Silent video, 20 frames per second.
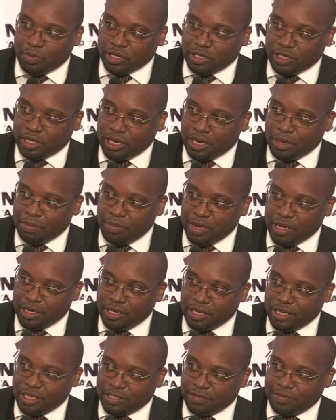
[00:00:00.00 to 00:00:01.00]
particular
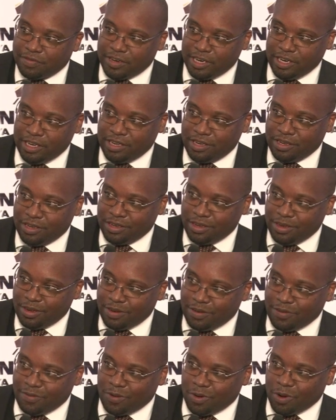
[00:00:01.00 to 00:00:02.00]
building is free
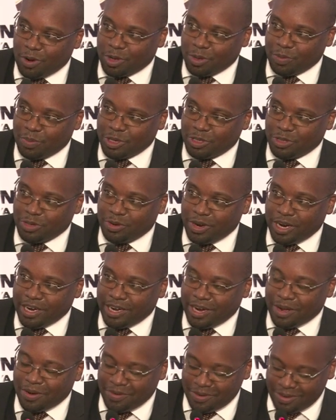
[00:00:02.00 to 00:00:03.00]
for occupation right
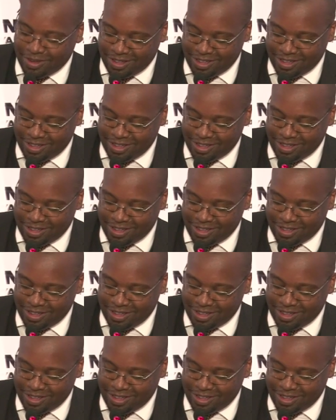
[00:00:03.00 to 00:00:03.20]
now.